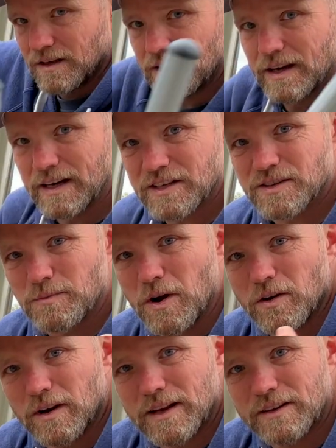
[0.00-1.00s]
And it's
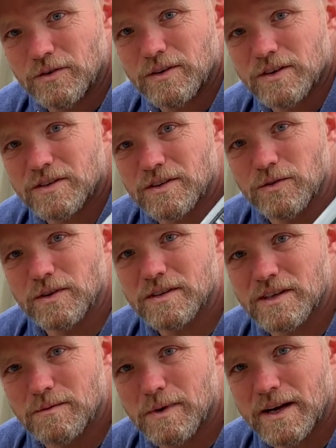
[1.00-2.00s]
small, like you can just throw this
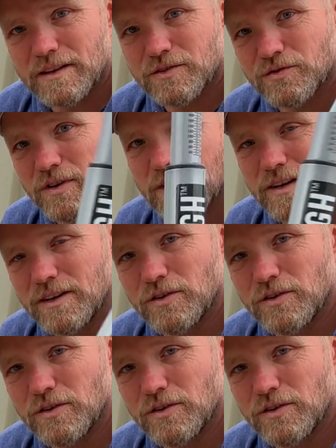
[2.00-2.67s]
in the back of the truck in